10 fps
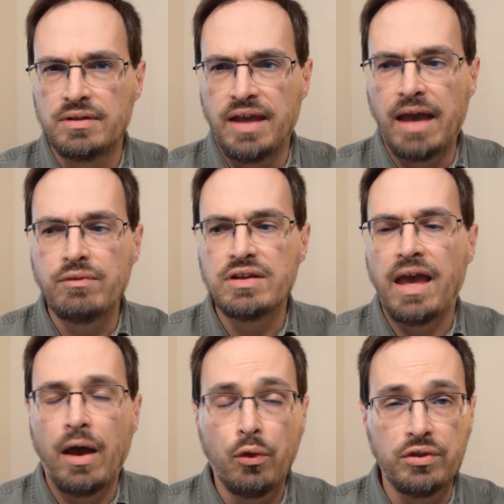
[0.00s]
Having a
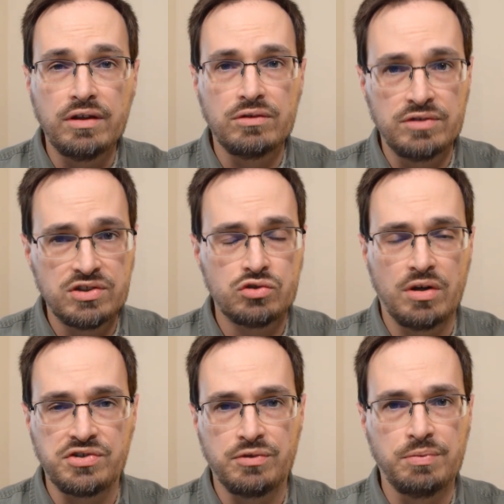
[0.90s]
healthy distrust of